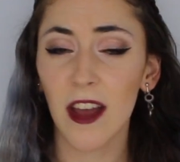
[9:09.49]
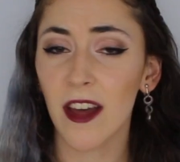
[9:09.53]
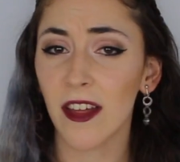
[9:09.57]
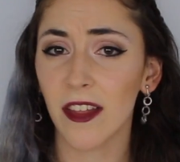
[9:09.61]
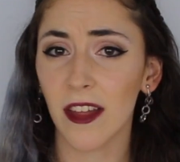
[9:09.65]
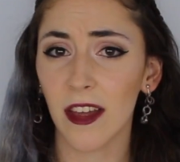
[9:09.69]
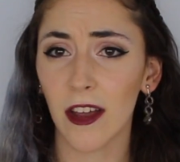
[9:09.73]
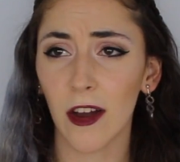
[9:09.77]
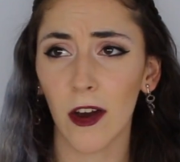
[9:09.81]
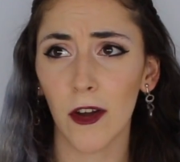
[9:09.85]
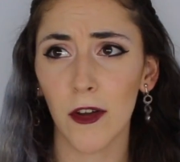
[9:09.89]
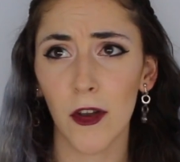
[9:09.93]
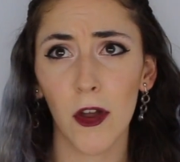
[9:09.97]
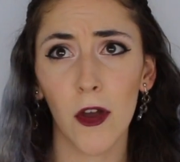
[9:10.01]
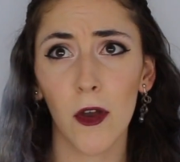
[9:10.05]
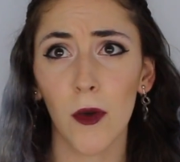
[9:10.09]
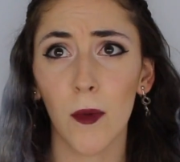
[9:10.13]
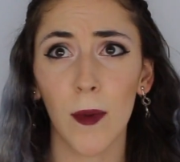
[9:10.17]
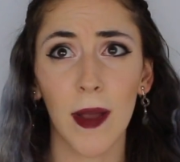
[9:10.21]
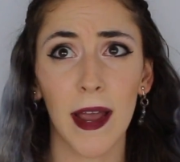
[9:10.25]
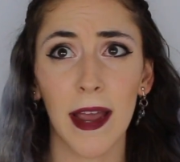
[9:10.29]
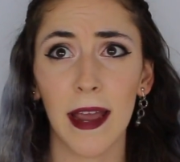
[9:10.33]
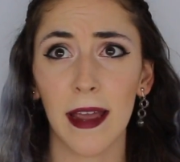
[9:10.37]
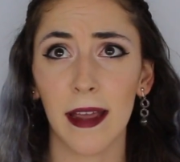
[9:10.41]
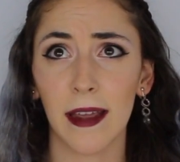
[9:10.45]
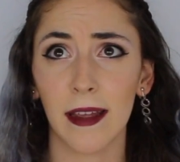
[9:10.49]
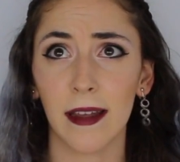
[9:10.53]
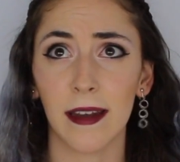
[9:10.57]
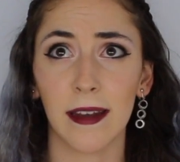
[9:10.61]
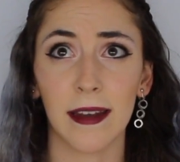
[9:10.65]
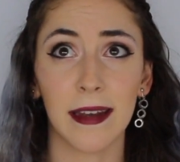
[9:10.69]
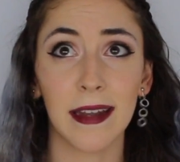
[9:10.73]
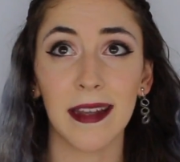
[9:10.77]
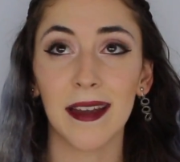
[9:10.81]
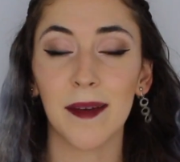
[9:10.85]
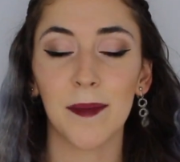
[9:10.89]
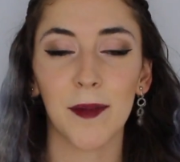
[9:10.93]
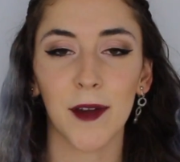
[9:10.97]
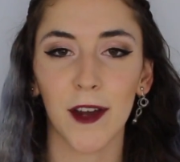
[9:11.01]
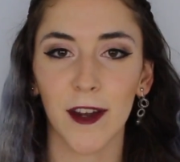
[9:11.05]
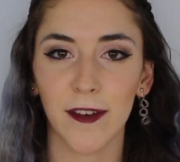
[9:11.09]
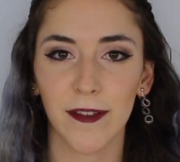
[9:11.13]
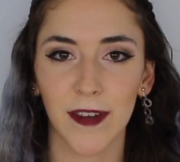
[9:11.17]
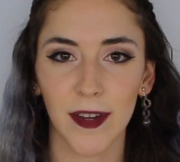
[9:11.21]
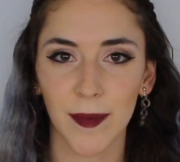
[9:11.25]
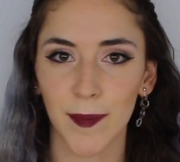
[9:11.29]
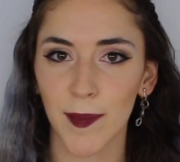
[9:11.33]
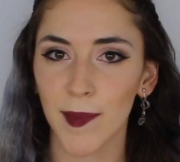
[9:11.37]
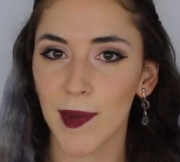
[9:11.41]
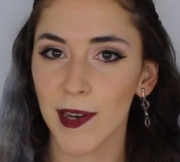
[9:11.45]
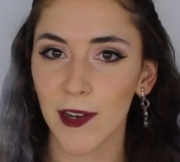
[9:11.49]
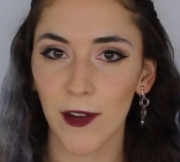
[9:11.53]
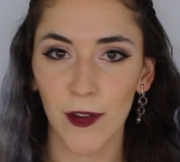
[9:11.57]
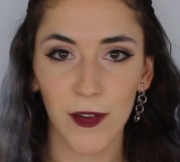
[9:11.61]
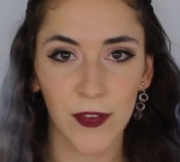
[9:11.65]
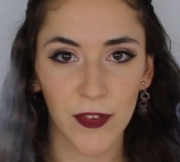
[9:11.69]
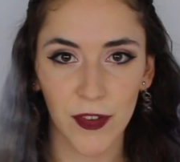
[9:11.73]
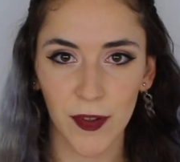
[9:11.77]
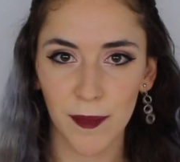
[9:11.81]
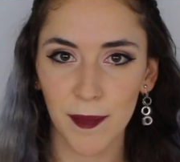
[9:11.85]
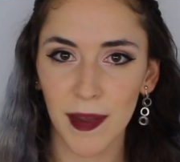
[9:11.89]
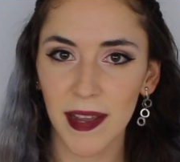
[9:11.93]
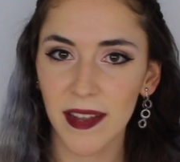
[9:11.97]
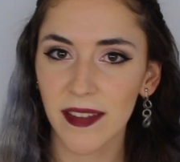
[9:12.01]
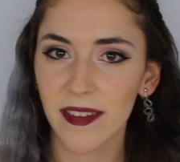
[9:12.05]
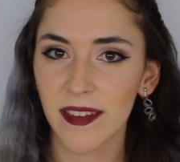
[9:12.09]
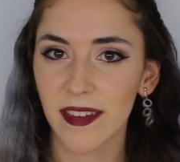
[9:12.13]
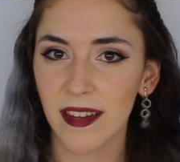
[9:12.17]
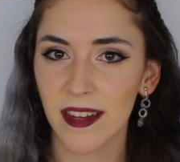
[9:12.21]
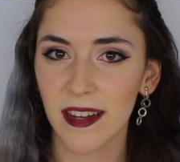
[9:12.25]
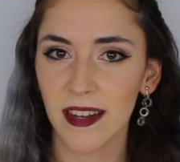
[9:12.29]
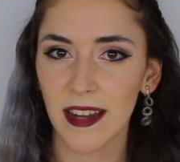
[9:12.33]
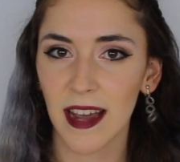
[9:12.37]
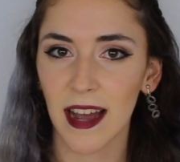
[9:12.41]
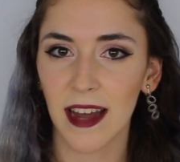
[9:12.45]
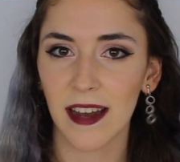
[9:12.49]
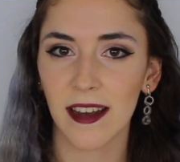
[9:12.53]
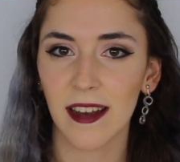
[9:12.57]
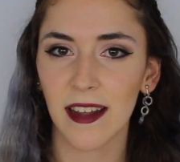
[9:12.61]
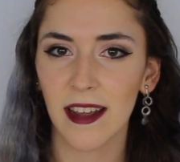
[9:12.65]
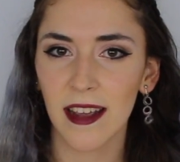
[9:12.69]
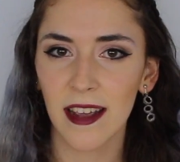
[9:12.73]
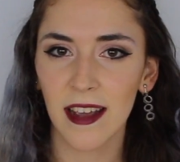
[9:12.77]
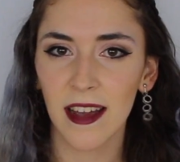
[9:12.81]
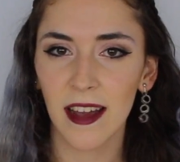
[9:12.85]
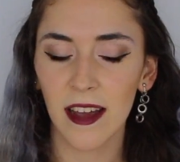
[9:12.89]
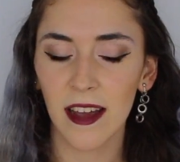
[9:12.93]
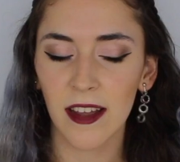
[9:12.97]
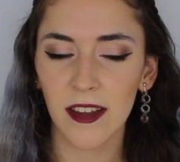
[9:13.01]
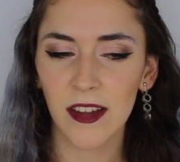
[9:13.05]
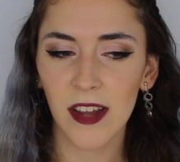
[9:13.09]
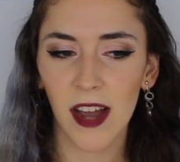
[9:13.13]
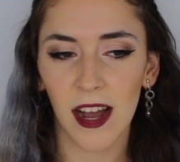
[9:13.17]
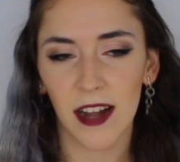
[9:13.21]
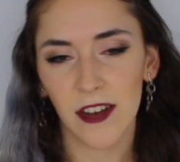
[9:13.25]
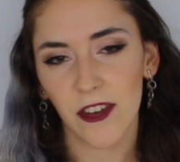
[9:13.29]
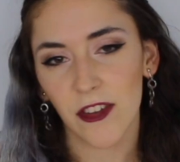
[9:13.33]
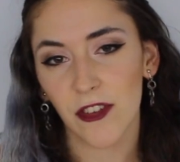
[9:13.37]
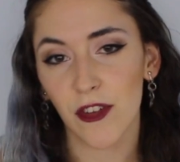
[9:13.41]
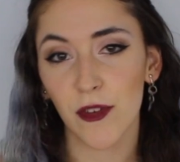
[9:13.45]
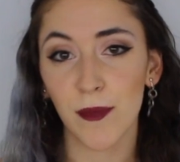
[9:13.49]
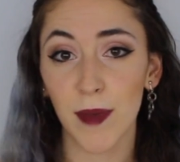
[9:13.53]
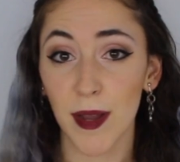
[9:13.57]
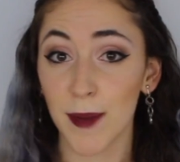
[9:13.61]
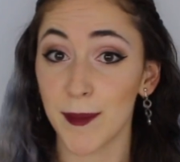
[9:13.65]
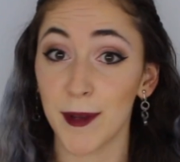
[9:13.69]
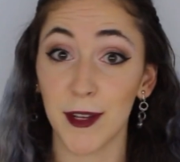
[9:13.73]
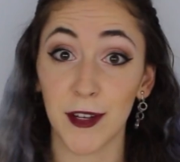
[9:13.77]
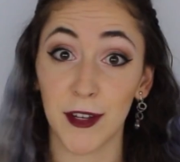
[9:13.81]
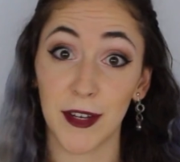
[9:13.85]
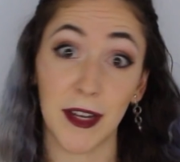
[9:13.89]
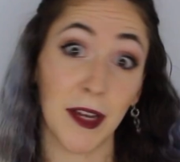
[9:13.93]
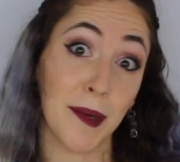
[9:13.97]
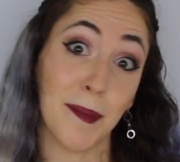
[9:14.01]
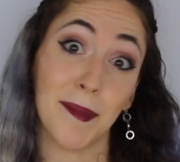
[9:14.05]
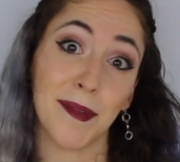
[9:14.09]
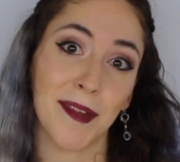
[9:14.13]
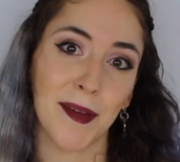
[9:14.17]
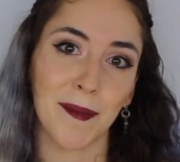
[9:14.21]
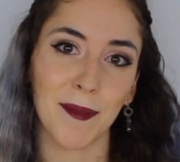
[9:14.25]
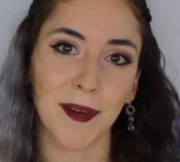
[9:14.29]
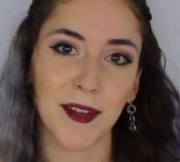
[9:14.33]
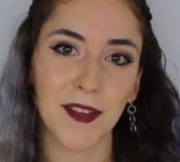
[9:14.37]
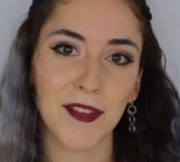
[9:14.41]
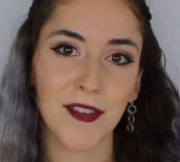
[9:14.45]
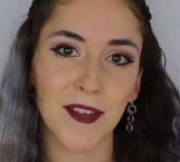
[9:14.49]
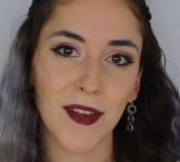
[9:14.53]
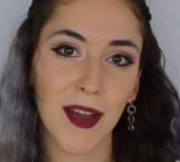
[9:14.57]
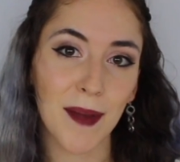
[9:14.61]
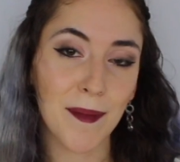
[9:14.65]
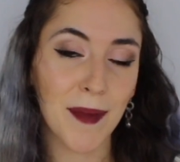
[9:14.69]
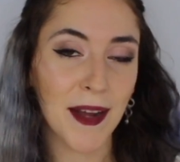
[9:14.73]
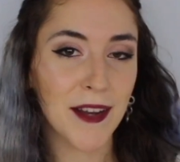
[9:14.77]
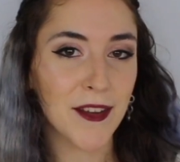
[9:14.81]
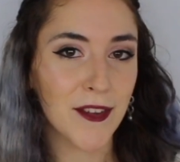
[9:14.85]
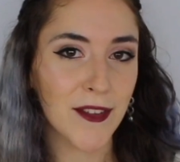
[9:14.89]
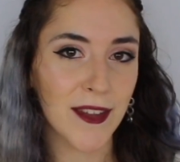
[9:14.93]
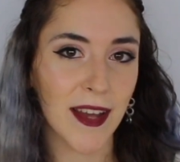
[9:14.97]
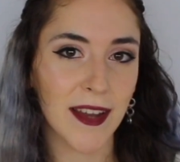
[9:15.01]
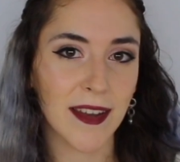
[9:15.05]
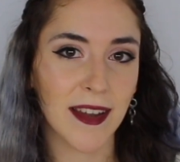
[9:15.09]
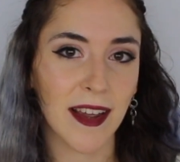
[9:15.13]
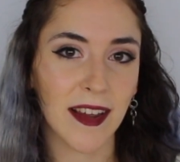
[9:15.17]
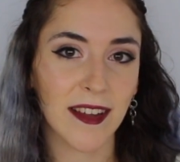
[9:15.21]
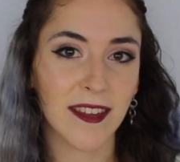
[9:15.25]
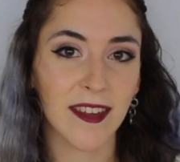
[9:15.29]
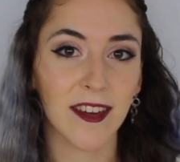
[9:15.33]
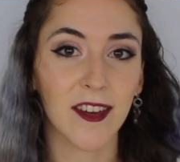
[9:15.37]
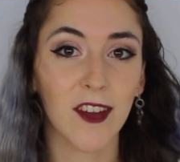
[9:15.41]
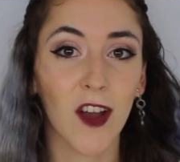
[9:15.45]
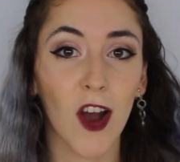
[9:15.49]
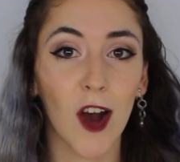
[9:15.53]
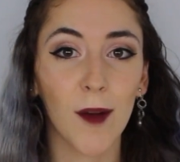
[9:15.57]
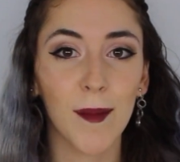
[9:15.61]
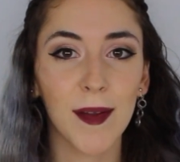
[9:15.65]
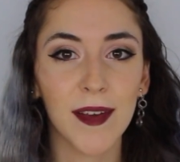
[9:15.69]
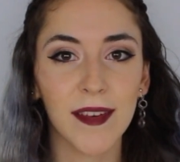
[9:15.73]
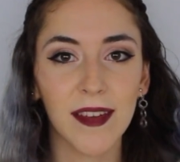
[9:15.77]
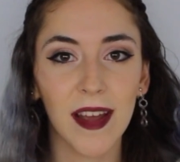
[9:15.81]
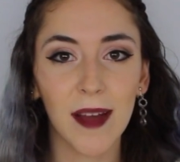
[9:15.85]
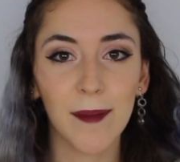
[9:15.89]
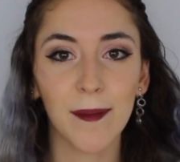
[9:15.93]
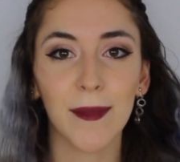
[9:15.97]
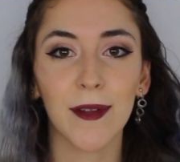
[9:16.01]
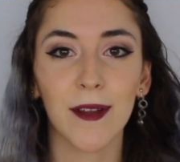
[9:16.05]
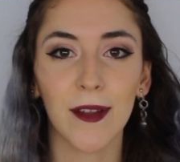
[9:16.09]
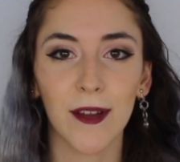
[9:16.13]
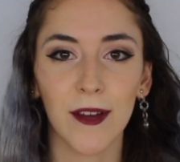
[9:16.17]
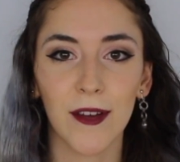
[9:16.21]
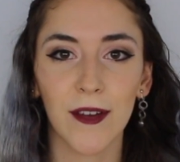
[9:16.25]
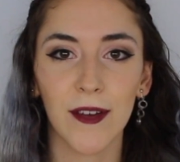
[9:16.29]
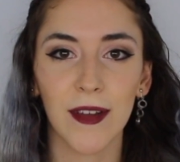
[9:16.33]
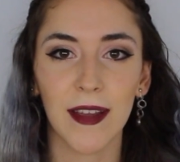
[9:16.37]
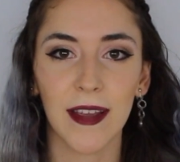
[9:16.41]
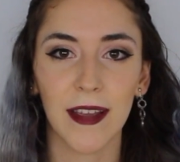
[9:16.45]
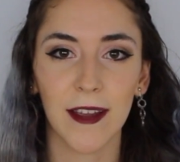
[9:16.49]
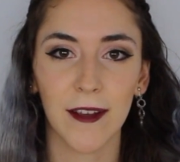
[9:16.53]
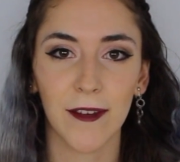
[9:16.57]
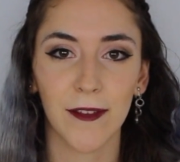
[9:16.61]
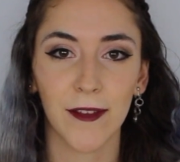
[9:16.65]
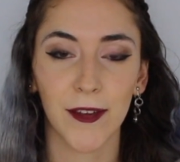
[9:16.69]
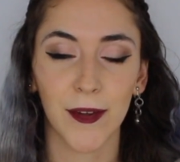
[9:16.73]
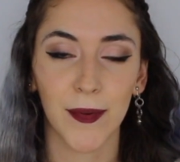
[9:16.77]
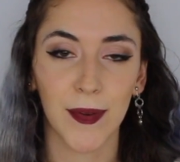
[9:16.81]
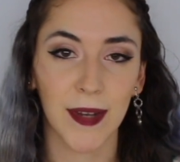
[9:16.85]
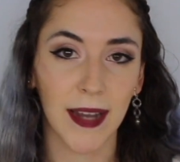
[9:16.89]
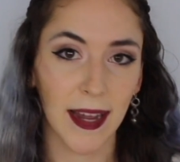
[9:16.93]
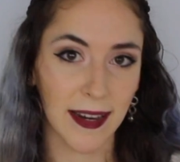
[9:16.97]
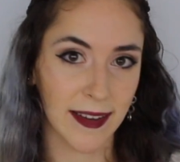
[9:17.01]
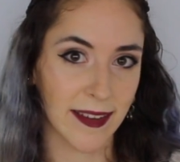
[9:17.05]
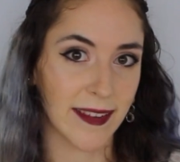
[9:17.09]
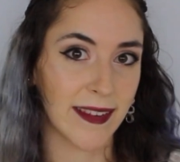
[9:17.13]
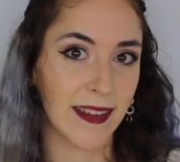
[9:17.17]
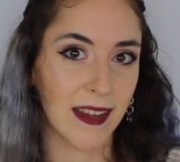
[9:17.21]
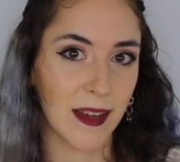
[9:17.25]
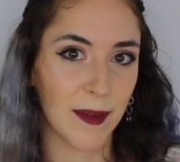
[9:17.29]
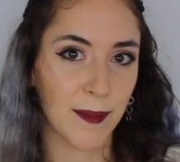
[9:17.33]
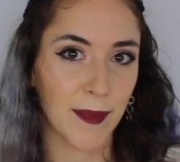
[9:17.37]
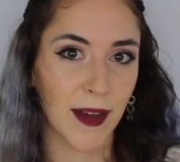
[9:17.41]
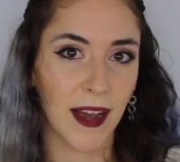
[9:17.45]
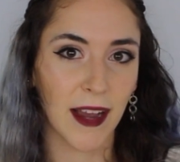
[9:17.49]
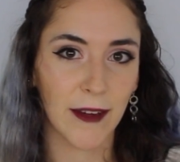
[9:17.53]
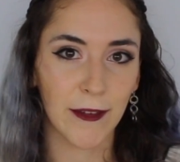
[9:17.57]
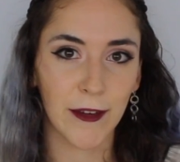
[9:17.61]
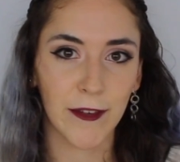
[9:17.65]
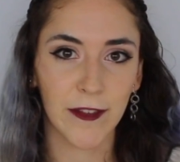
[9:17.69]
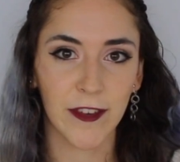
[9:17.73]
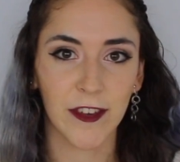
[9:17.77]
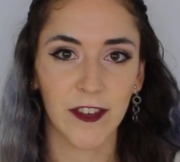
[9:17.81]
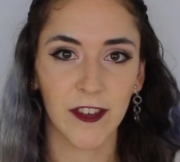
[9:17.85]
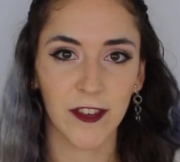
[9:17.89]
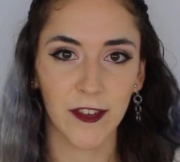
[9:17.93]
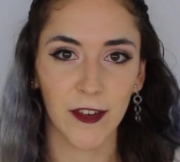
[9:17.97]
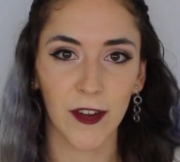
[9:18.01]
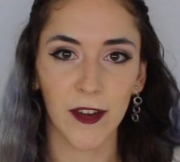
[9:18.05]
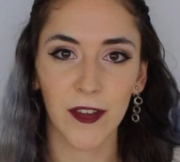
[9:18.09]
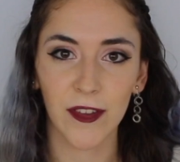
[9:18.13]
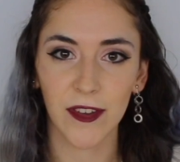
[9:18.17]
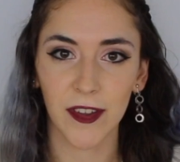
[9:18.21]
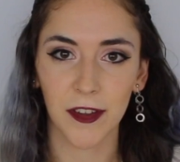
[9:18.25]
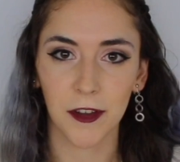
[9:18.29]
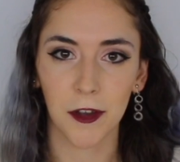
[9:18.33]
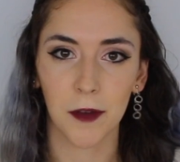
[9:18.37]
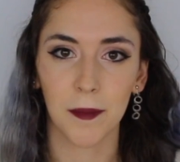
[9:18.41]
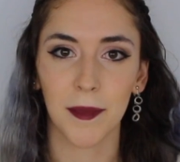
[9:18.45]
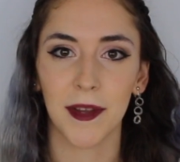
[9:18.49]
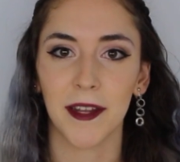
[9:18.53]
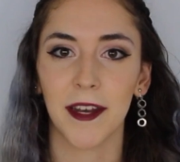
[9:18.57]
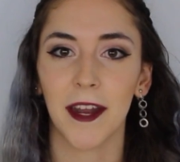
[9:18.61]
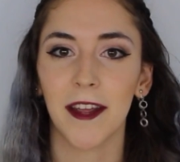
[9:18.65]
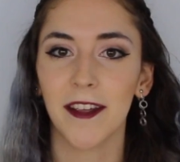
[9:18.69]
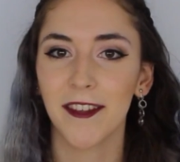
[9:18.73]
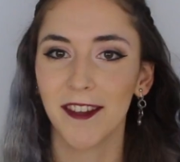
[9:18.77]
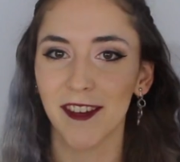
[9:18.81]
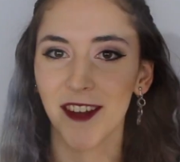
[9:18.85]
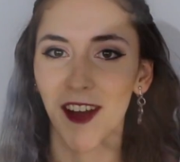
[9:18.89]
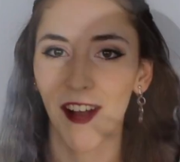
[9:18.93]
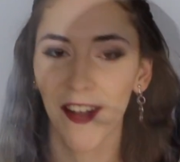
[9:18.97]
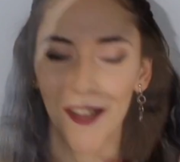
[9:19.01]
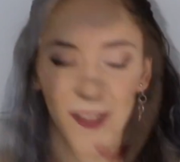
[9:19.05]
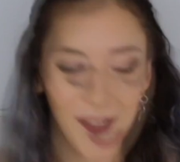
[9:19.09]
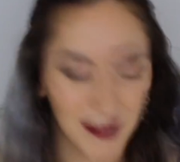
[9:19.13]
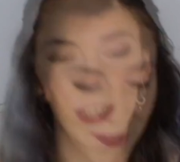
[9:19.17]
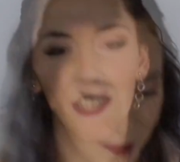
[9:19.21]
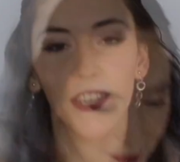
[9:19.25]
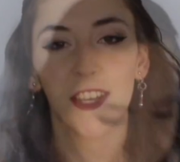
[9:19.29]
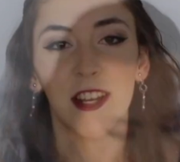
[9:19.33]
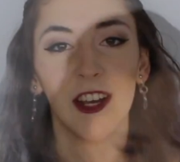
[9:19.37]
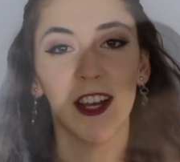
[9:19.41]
They are no way near perfect. My notes are messy, and yeah, I just thought maybe it could help someone. So I might do that next, and comment down below if you would like to see my revision notes that got me an A-star.